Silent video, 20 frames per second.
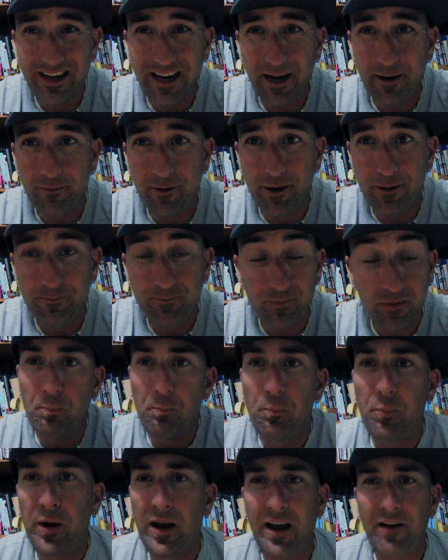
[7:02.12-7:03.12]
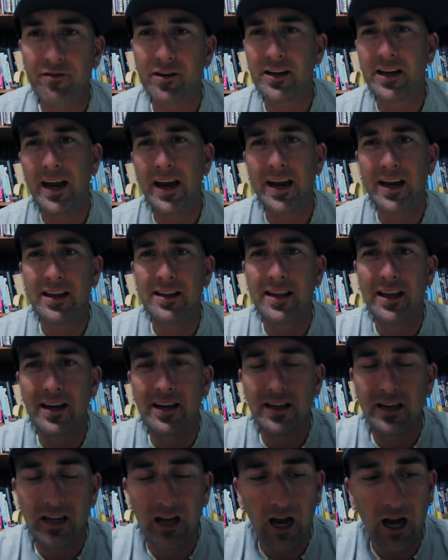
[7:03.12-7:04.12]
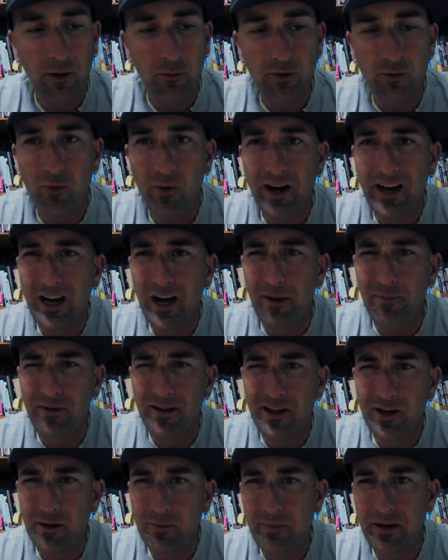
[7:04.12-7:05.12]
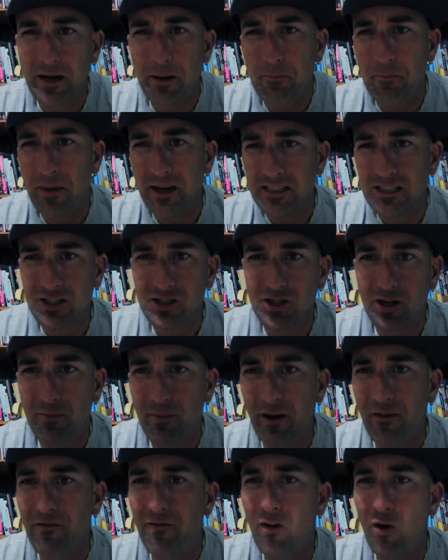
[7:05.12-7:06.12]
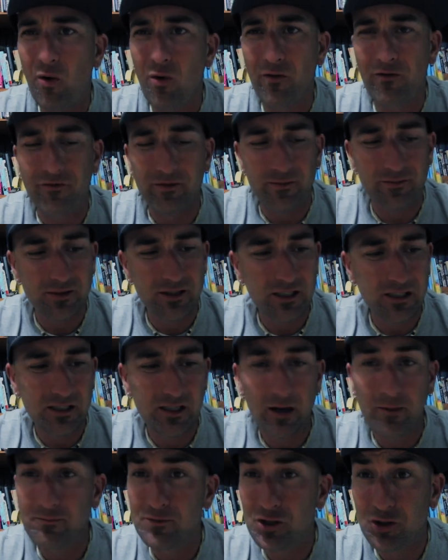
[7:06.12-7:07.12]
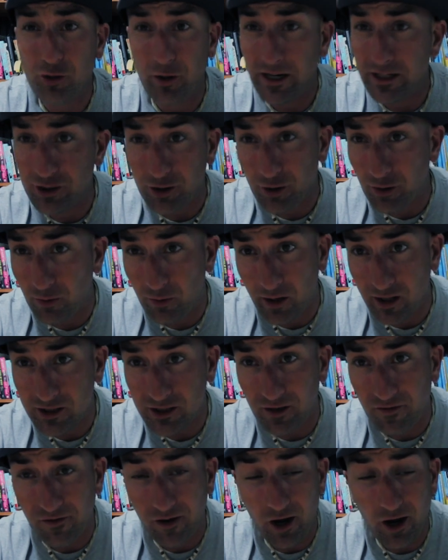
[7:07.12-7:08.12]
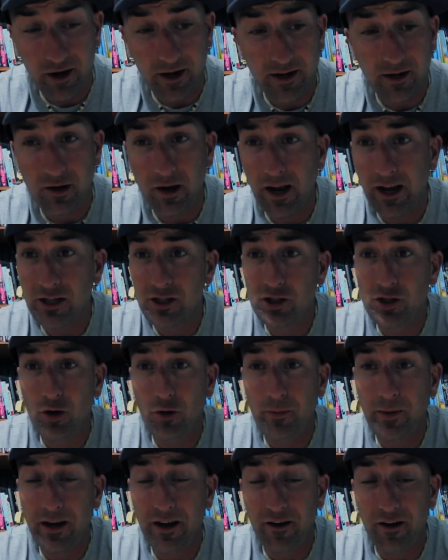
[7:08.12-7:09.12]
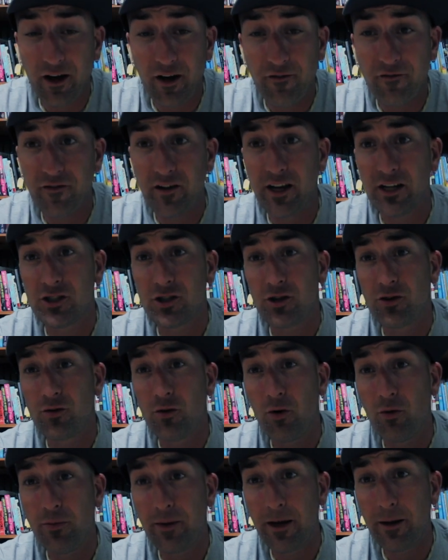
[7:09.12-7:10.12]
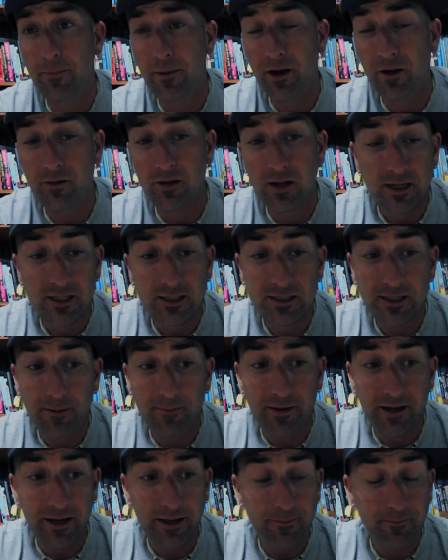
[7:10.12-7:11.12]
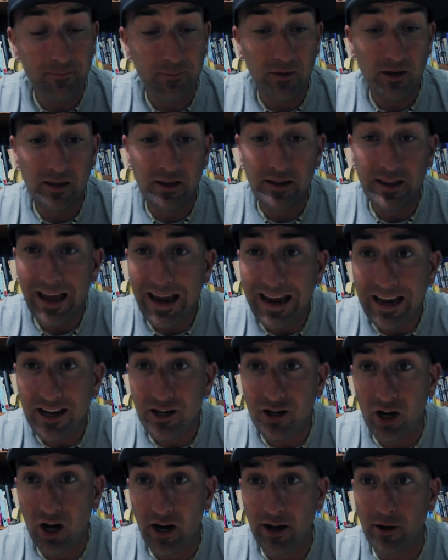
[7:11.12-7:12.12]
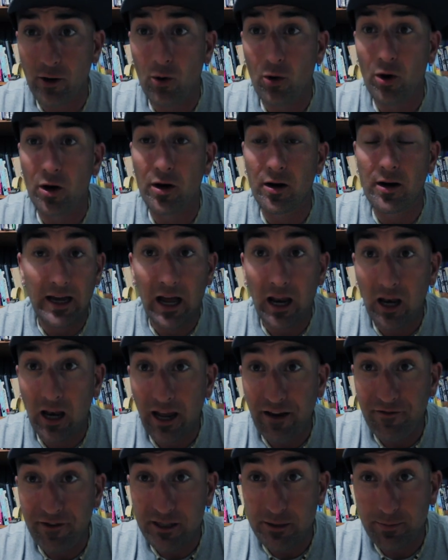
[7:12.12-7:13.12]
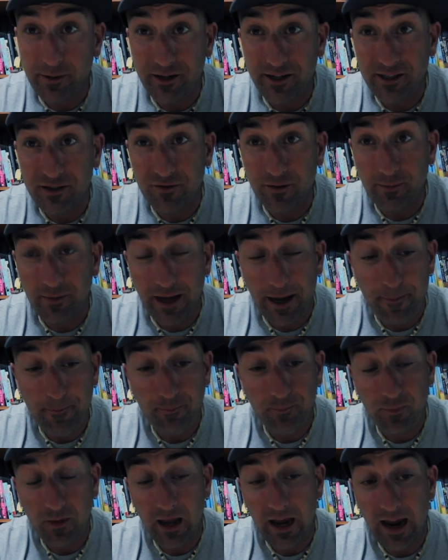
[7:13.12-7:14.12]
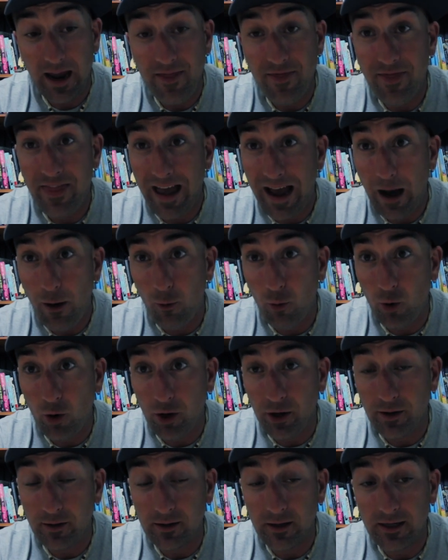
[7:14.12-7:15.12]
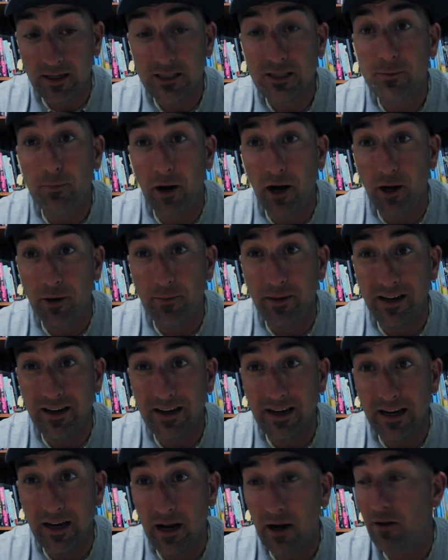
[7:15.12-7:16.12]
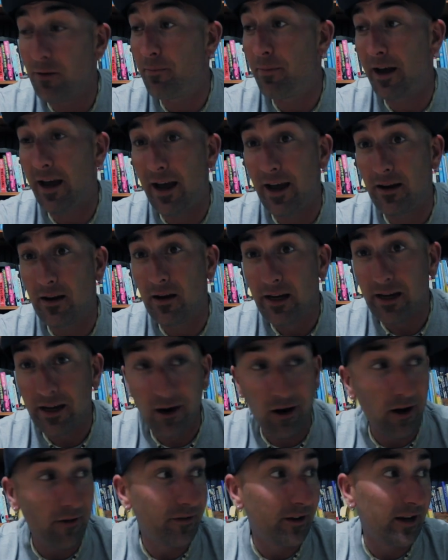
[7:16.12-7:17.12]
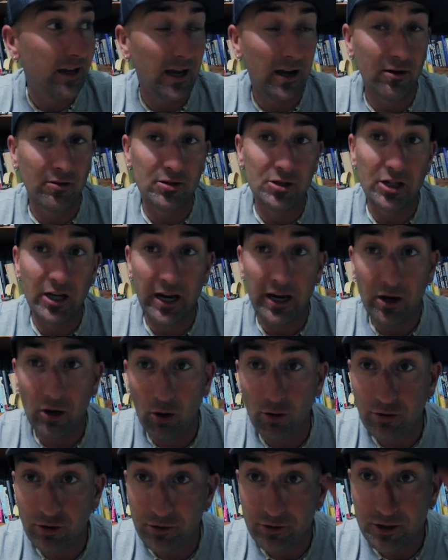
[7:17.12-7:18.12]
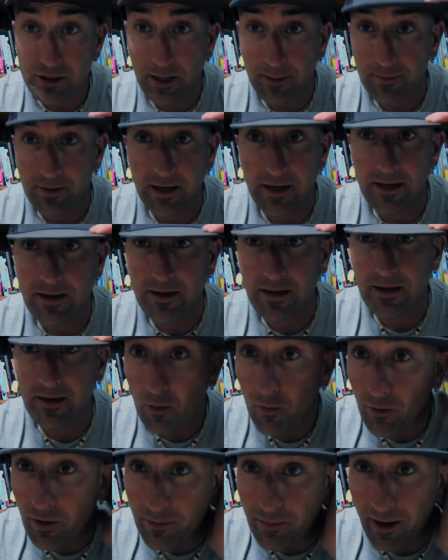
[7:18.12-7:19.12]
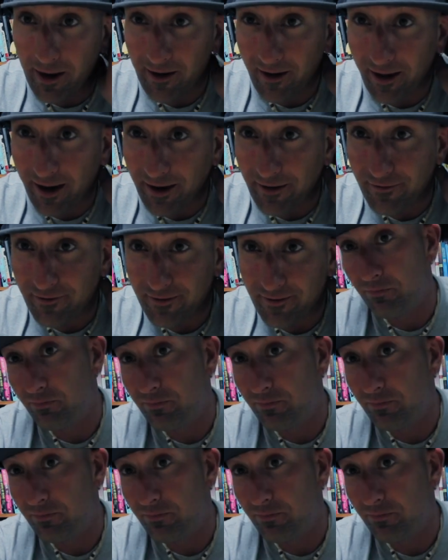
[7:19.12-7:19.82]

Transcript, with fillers: camera. But every day that I would wake up and there'd be a message on my phone from some stranger who watched the vlog and, and showed me a, a fish or told me about something they had done or a life experience from them. And that would inspire me to get out of bed, get off the couch, and go do something with my life